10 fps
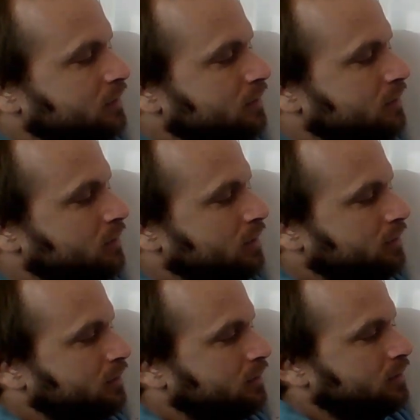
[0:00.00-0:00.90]

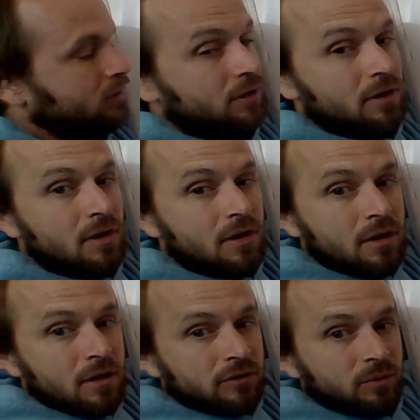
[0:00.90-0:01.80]
degrees. Okay,
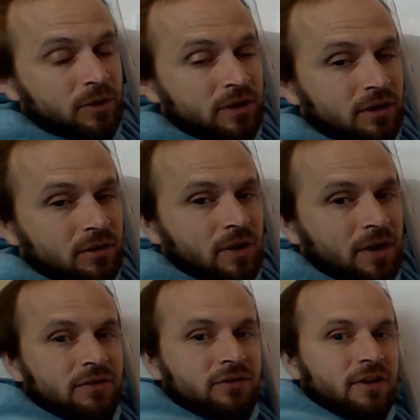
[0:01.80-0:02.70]
so we could either
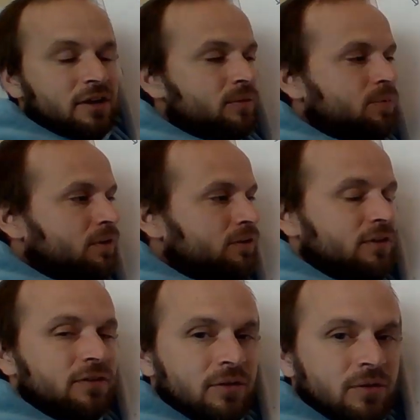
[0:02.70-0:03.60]
write this
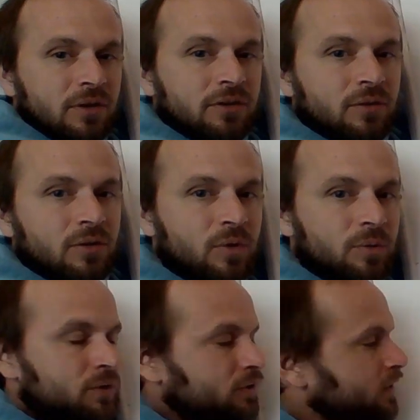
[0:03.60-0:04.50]
90.6 degrees, or
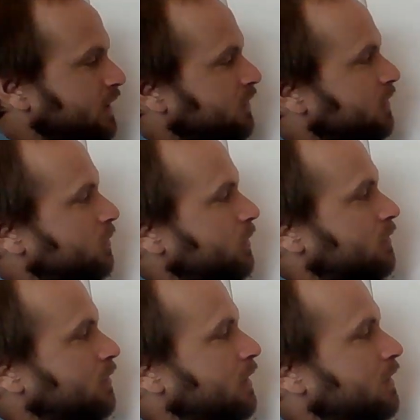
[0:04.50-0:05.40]
more precisely, we
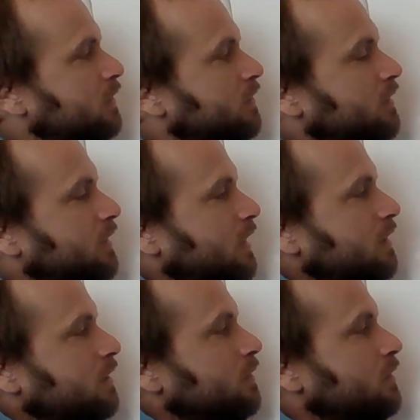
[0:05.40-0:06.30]
could write it as
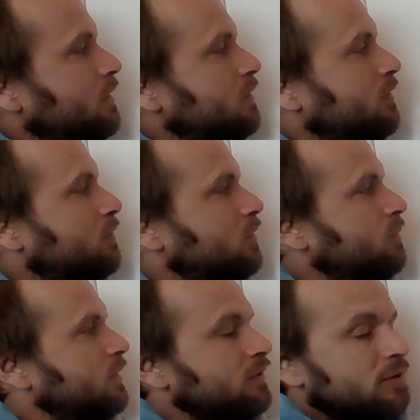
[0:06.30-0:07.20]
90 degrees, 3
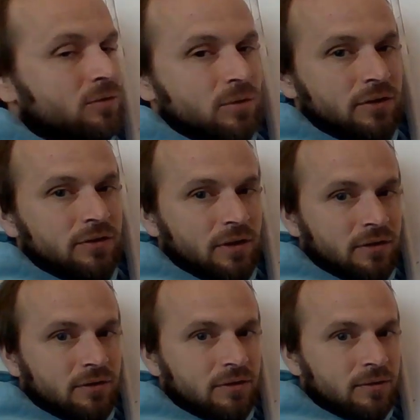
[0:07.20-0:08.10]
minutes, and 20
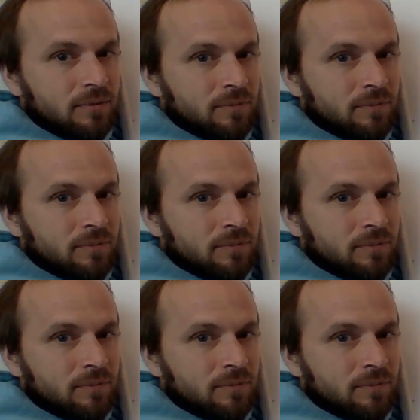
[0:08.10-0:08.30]
seconds.